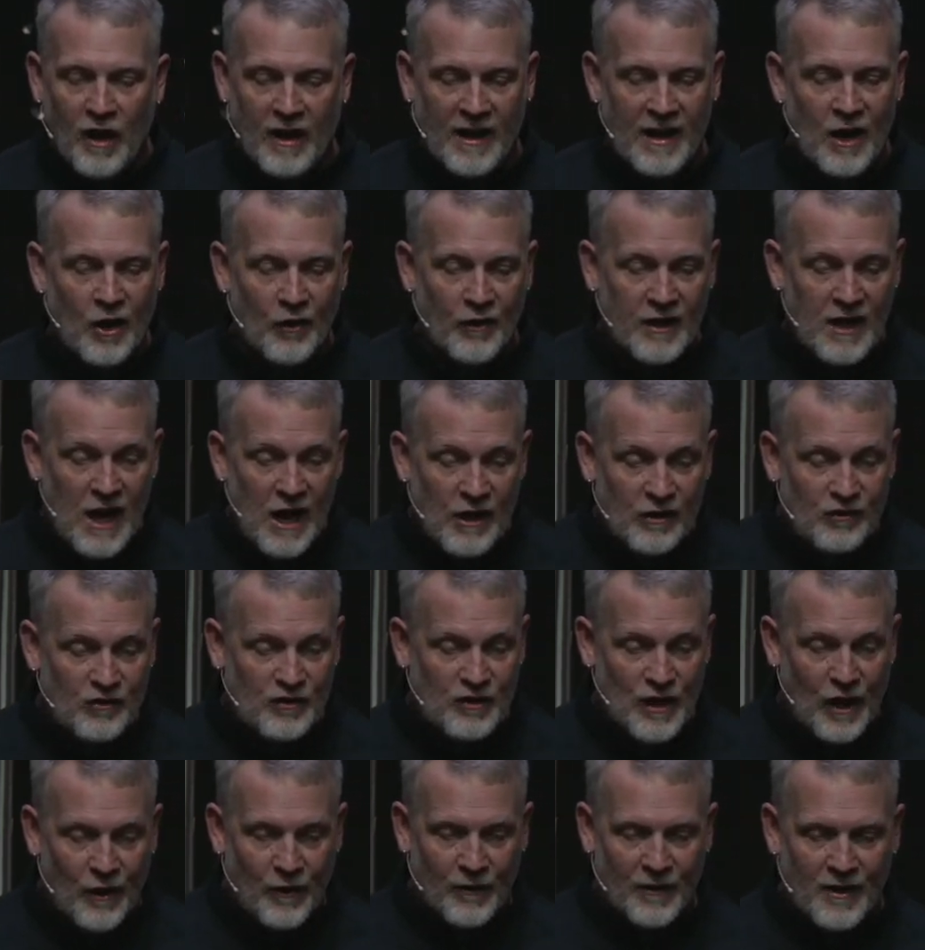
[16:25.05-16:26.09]
And on his
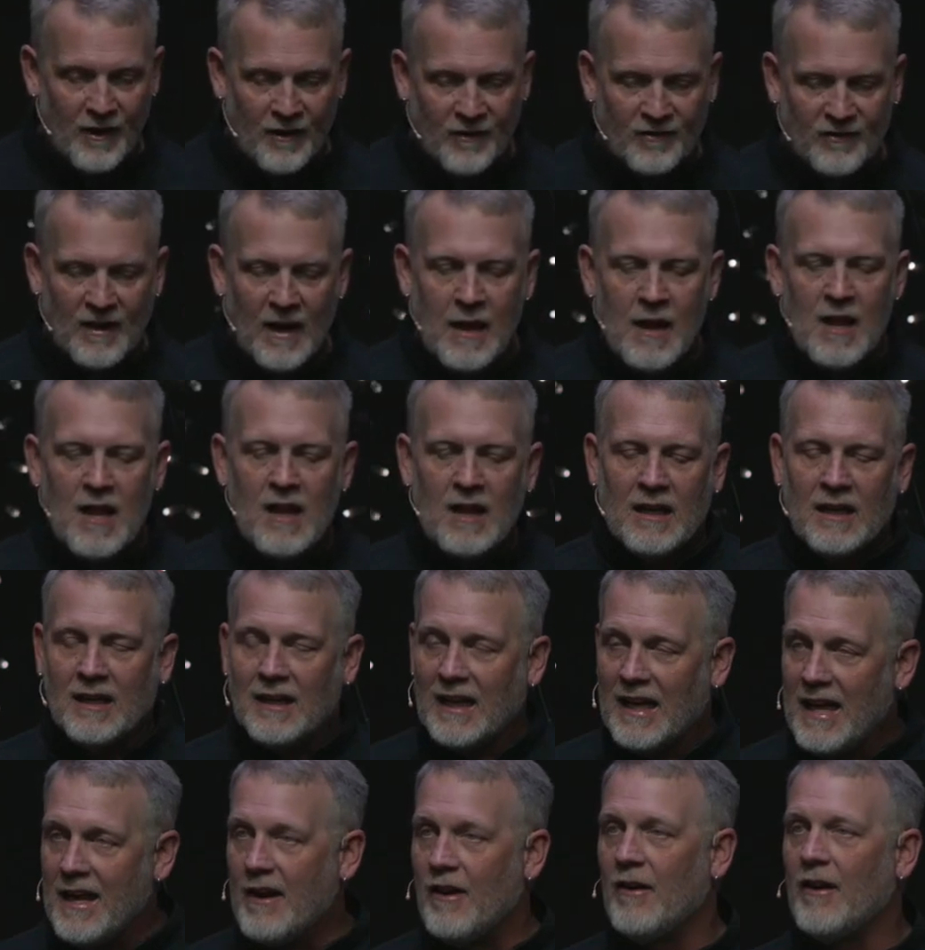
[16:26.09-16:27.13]
shoulders,
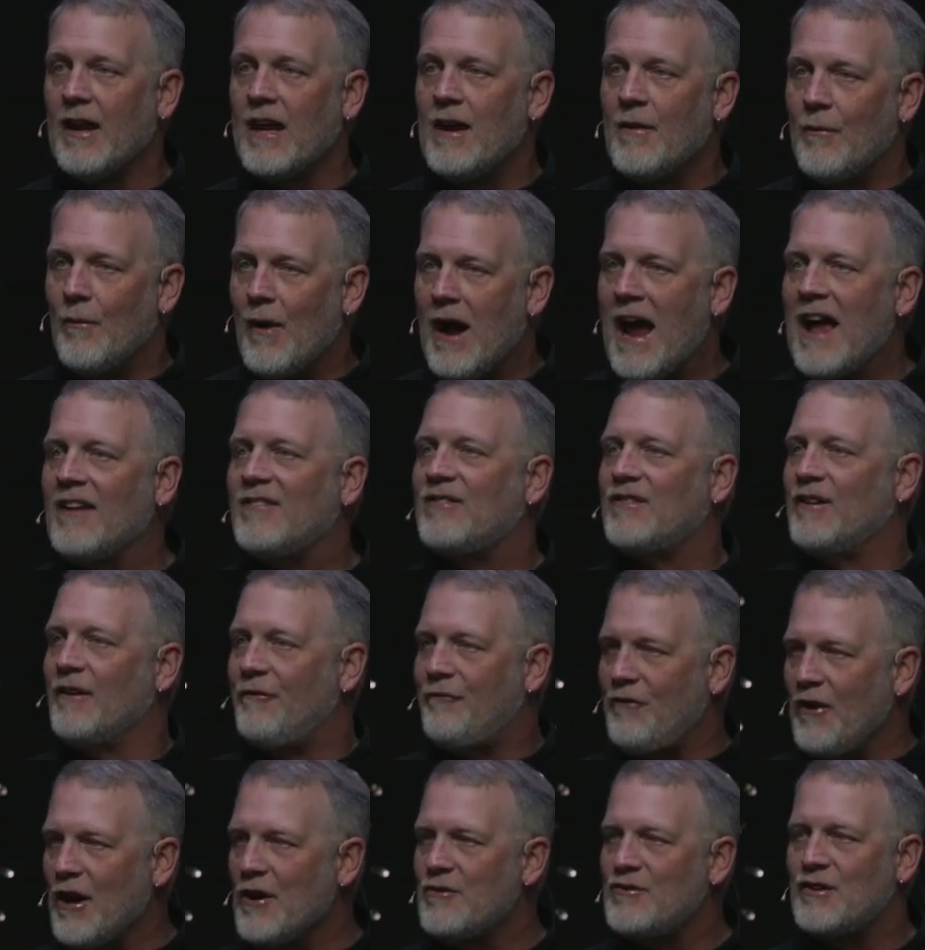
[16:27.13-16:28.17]
literally rests the
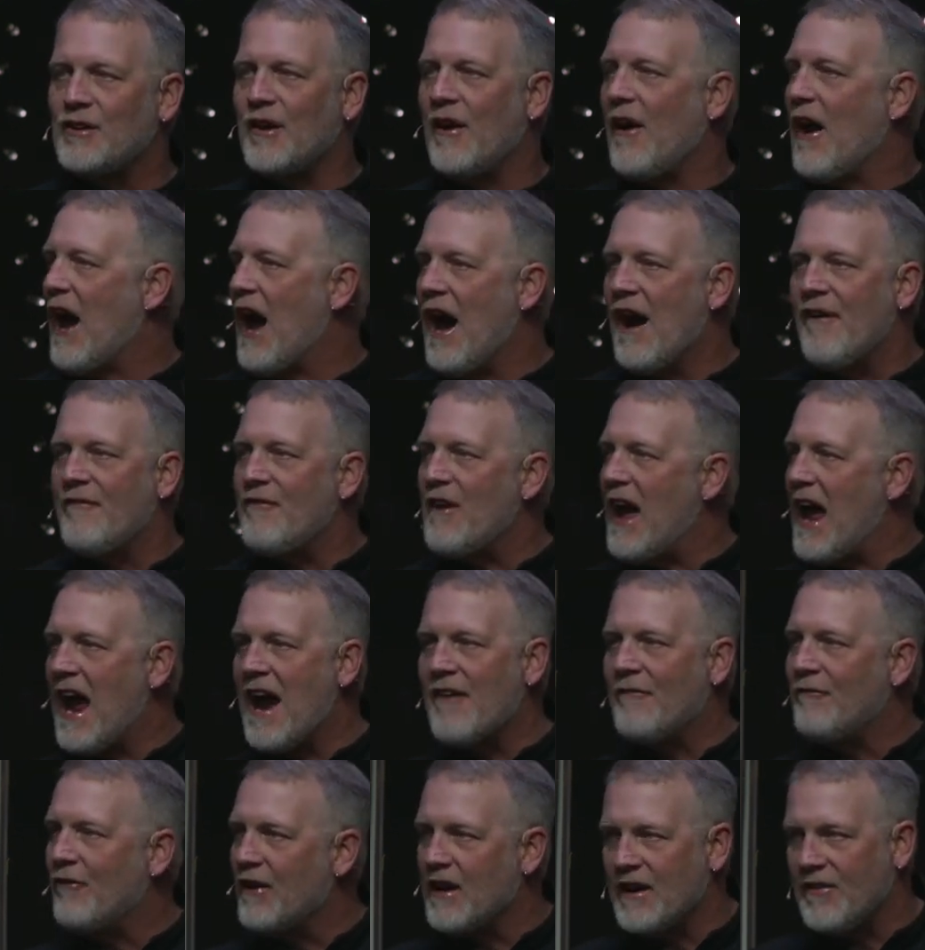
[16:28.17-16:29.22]
future of
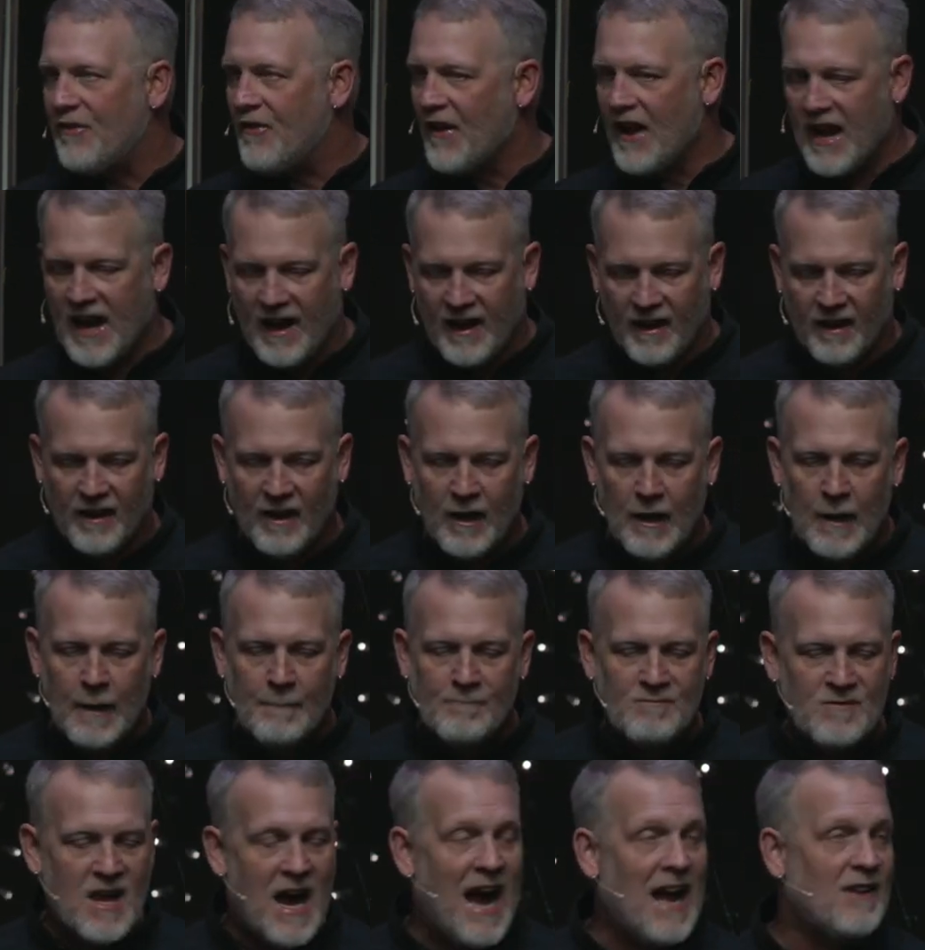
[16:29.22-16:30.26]
everything,
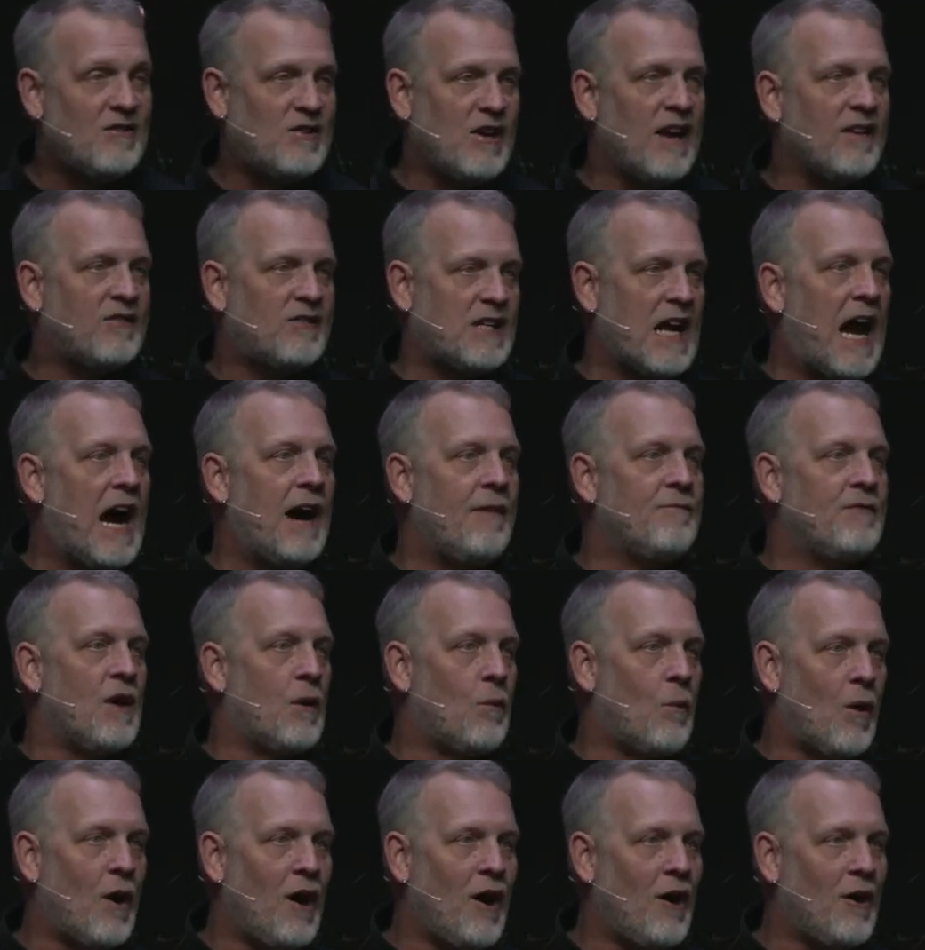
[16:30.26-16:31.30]
not just of the
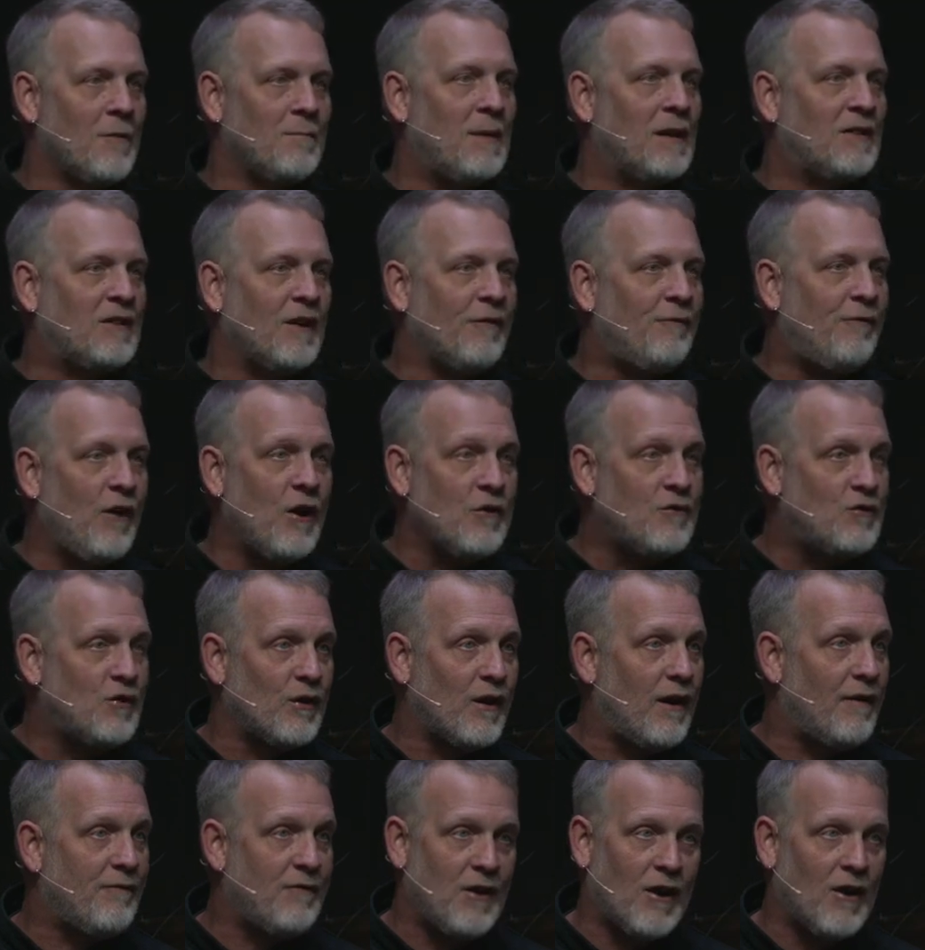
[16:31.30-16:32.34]
world, but the future
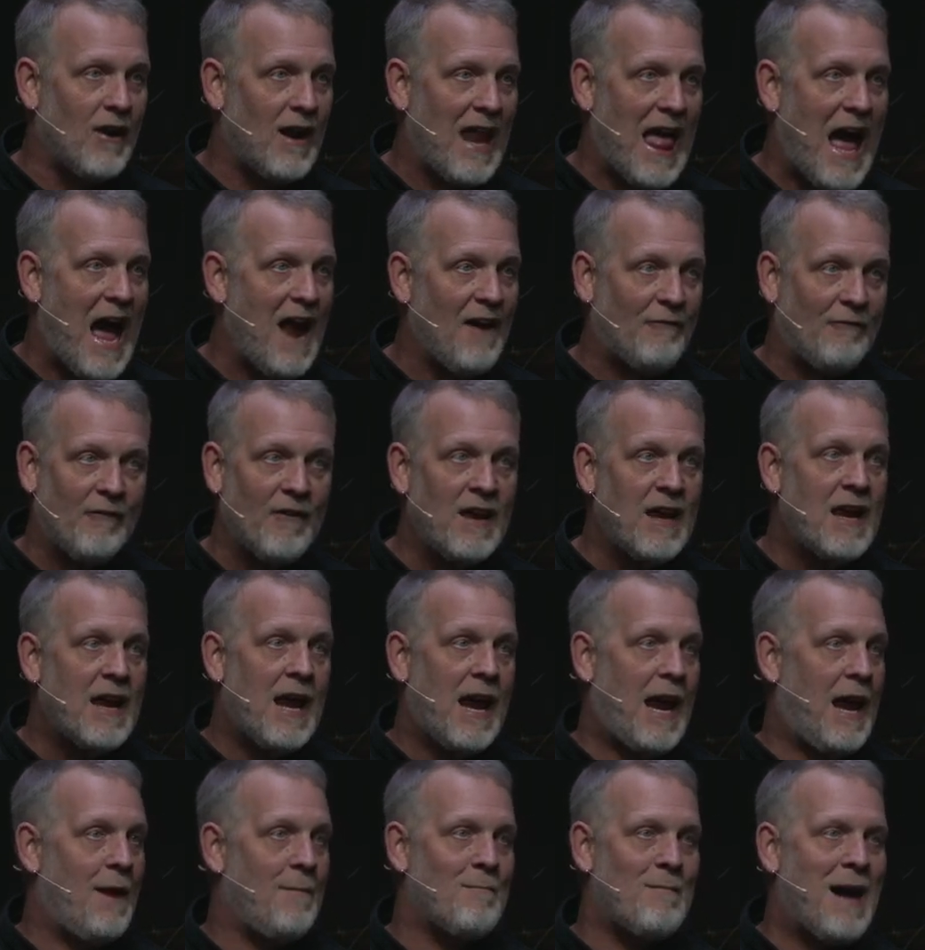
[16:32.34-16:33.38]
of your life
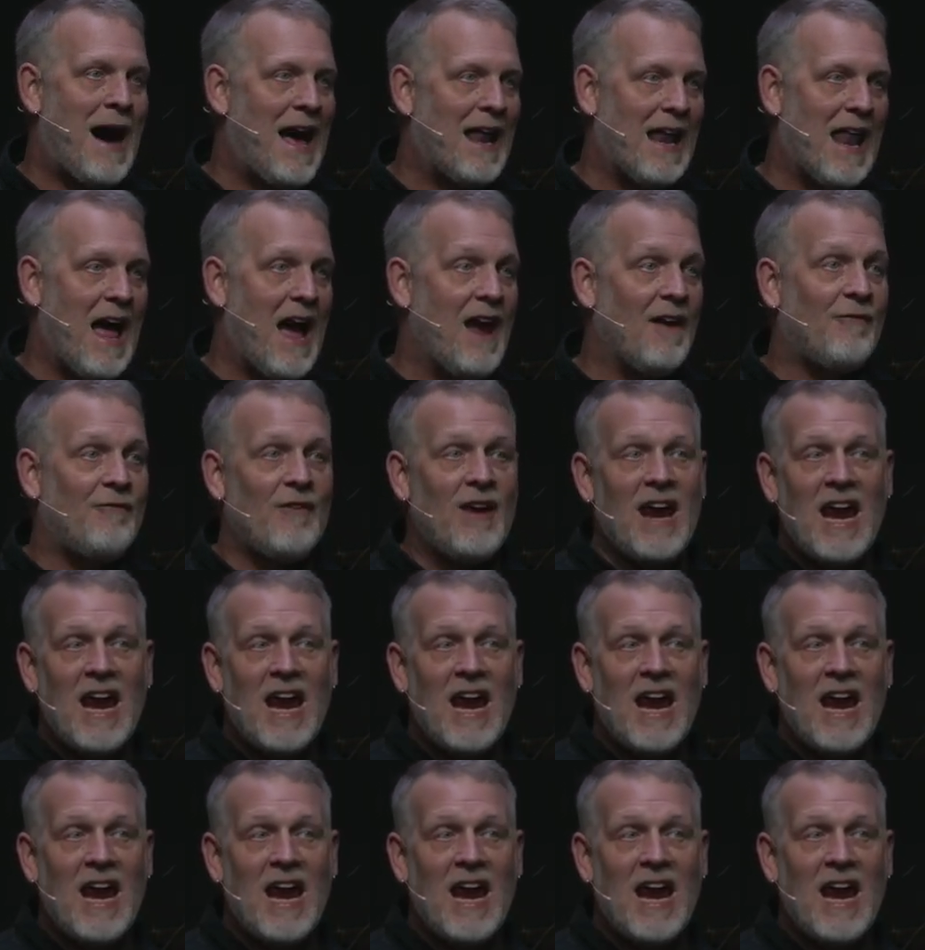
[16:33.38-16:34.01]
and my life.